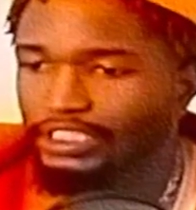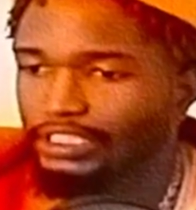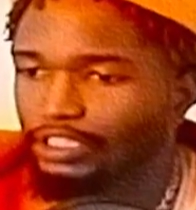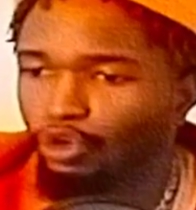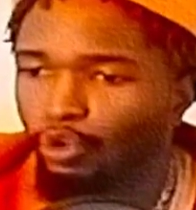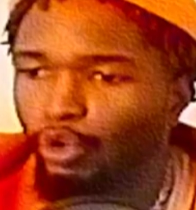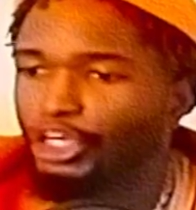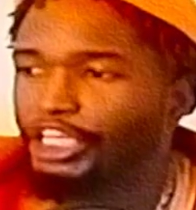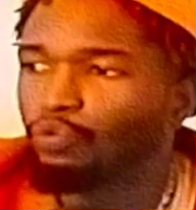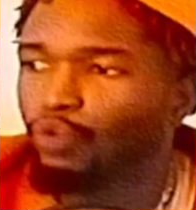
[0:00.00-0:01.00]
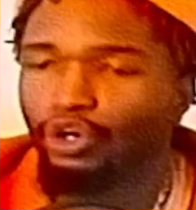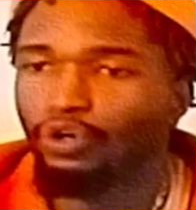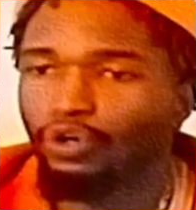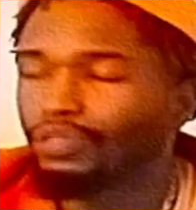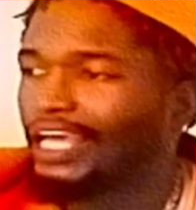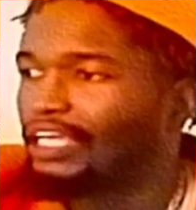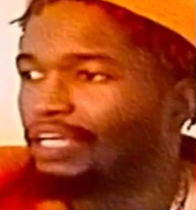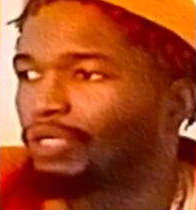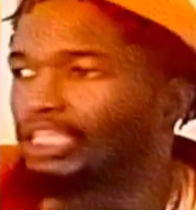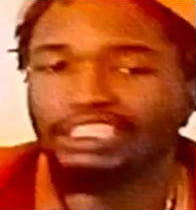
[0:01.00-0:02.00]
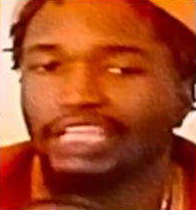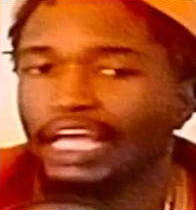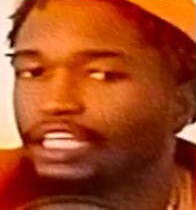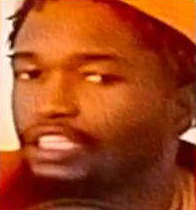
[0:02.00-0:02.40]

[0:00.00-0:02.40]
QWERTY world, like, which is like